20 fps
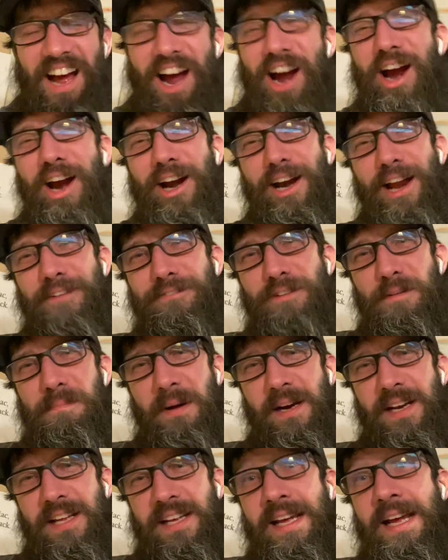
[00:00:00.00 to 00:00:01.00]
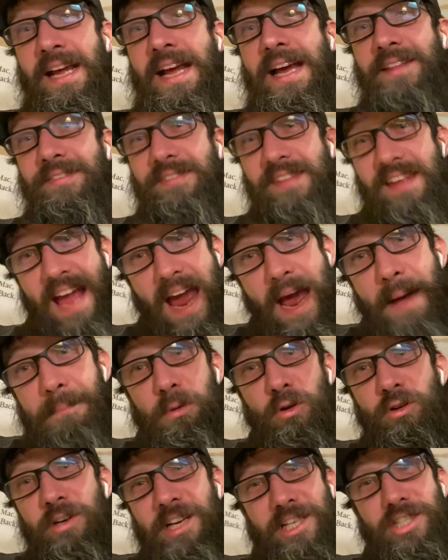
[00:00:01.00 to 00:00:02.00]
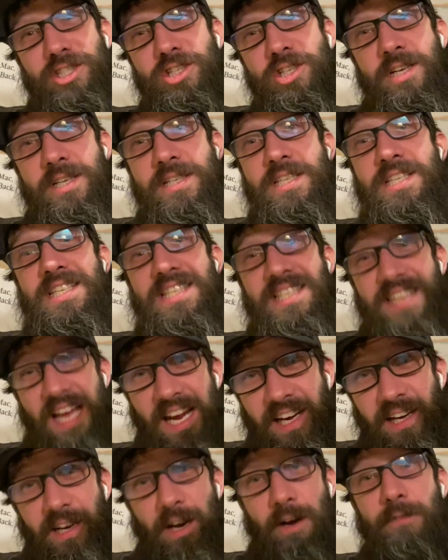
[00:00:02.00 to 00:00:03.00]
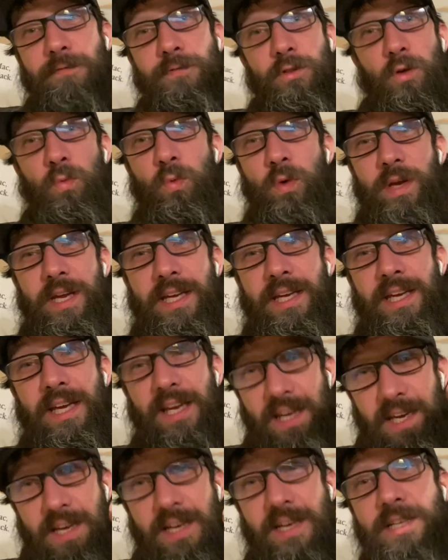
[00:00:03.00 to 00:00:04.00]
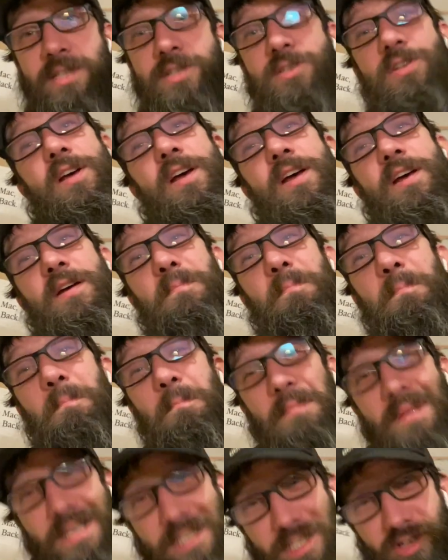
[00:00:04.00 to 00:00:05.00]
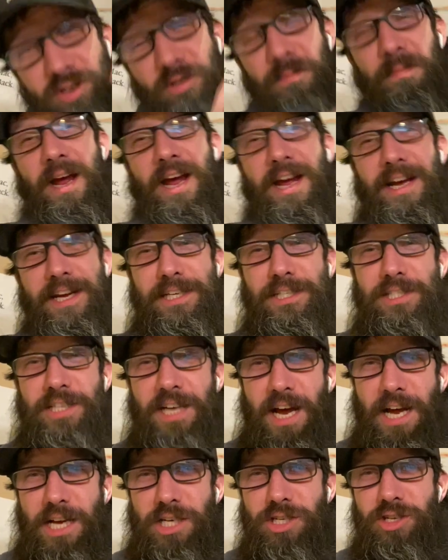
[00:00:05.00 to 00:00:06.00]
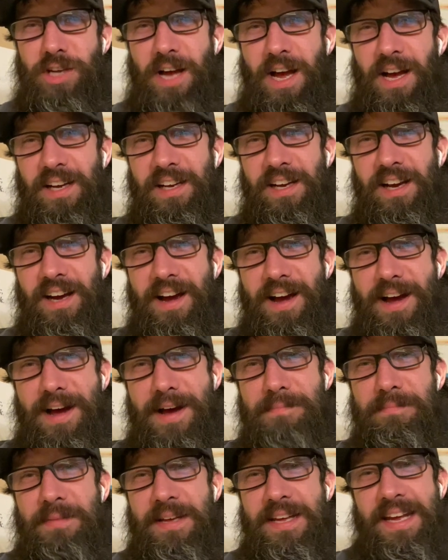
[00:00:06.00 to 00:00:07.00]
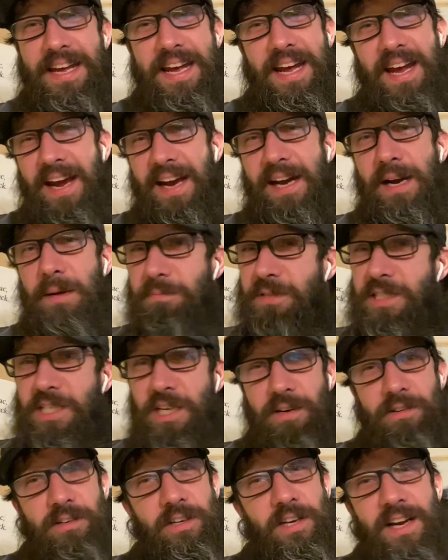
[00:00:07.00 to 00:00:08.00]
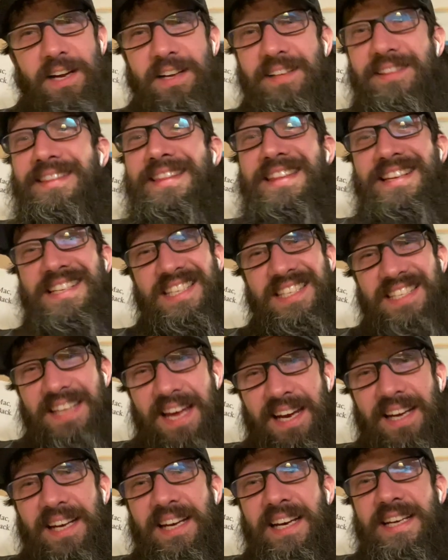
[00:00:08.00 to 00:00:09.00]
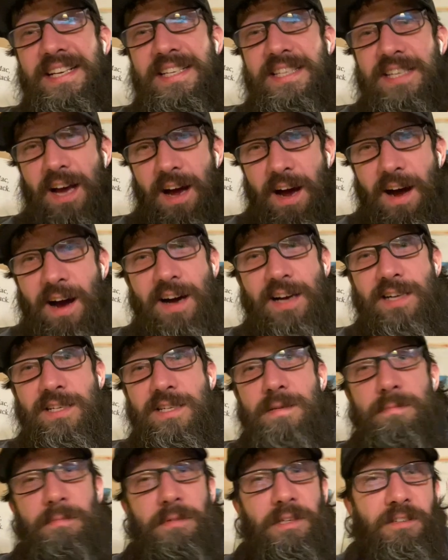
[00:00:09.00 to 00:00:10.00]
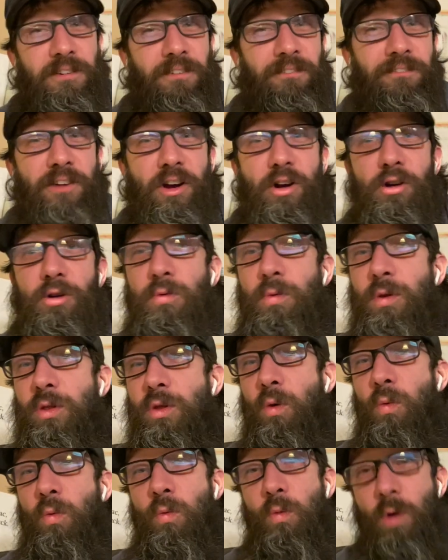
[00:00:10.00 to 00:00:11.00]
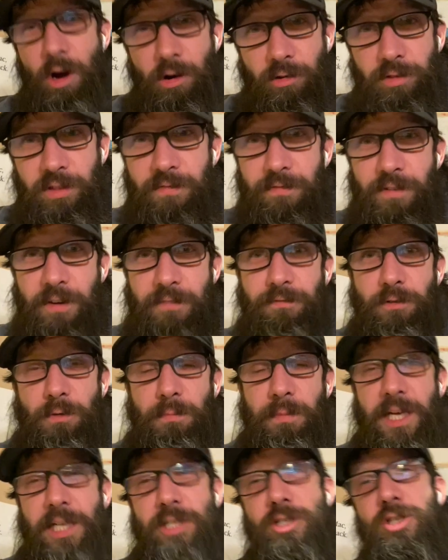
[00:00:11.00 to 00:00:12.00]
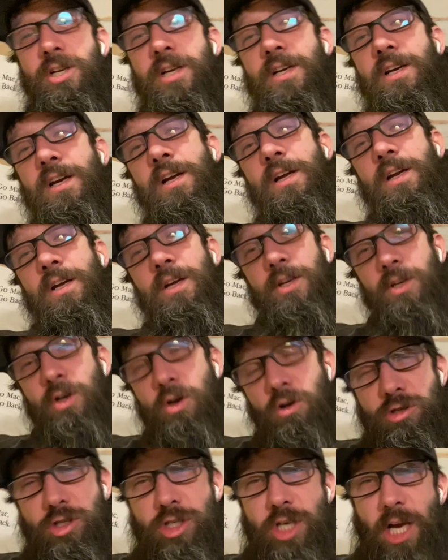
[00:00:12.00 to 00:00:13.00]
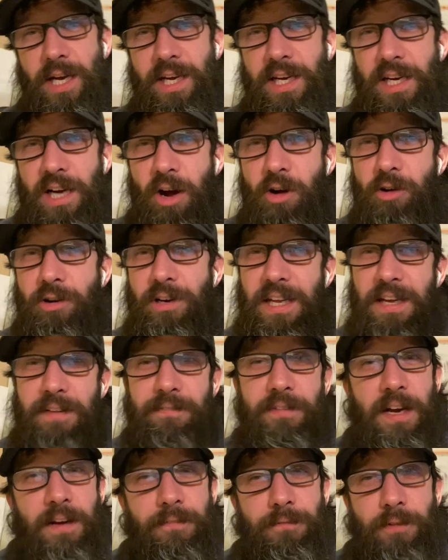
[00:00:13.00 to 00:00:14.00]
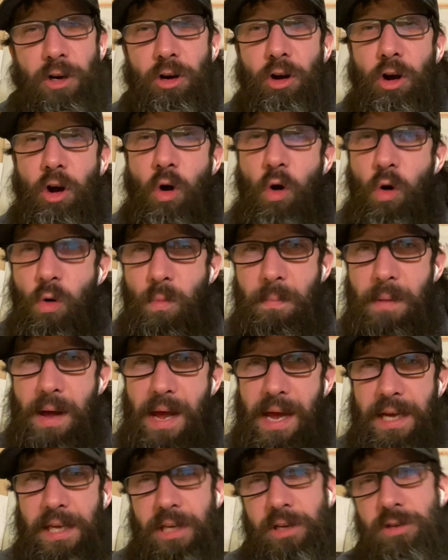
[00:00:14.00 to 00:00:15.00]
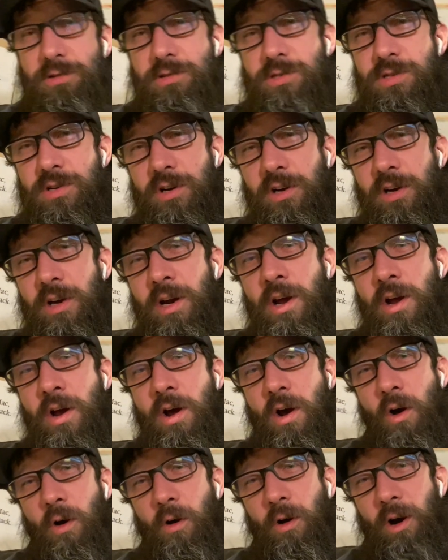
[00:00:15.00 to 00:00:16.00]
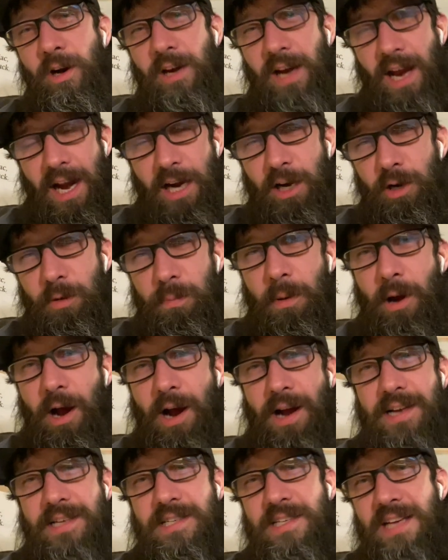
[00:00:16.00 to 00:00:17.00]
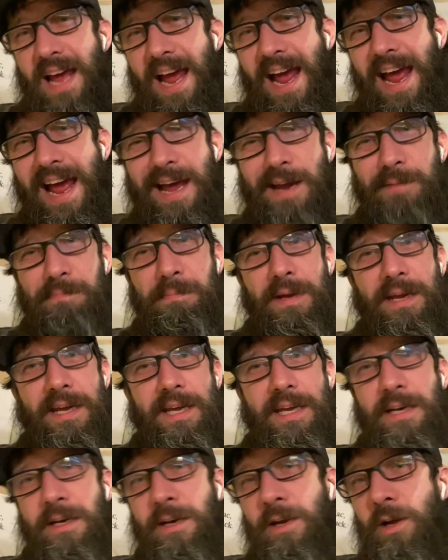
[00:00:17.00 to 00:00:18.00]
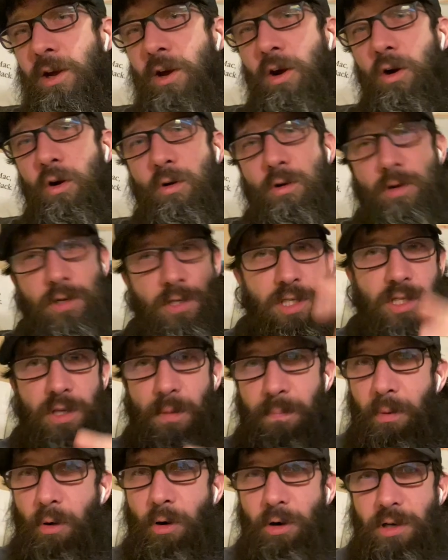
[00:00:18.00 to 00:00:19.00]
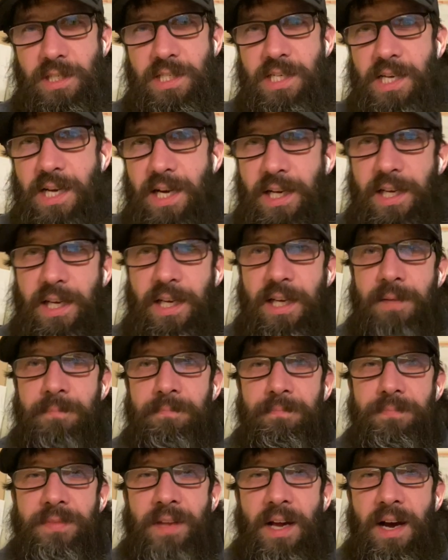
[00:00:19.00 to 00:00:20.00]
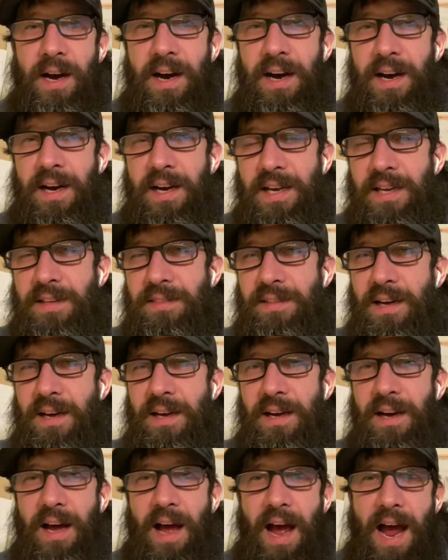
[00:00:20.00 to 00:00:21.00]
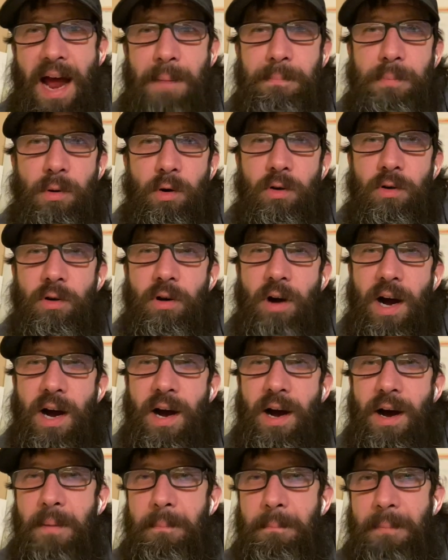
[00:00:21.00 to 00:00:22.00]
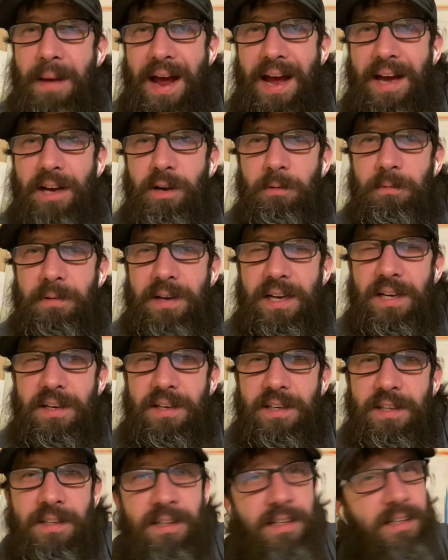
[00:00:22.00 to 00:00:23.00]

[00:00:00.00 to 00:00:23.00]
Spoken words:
All right, everybody. The Apple Ninja site of the week is MrMacintosh.com. And I'm telling you, this site is awesome. It's filled with a wealth of information. Go check it out. Even if you're a home Mac user or an enterprise admin or support tech in the Apple Mac arena,